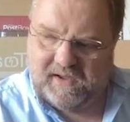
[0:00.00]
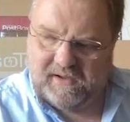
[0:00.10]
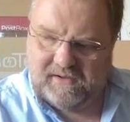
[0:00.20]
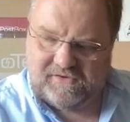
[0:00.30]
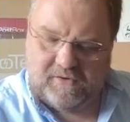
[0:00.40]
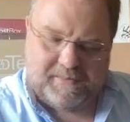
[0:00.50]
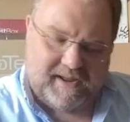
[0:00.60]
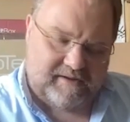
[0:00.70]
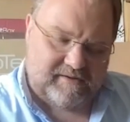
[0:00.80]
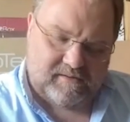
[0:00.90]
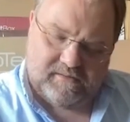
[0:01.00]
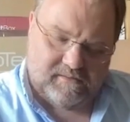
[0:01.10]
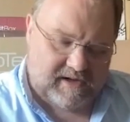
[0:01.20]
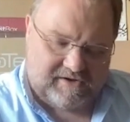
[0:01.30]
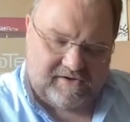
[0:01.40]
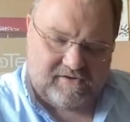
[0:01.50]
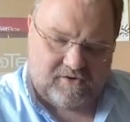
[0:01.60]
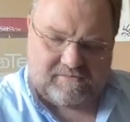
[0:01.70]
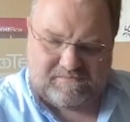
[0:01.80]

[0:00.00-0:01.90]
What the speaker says: top plate, and it just looks.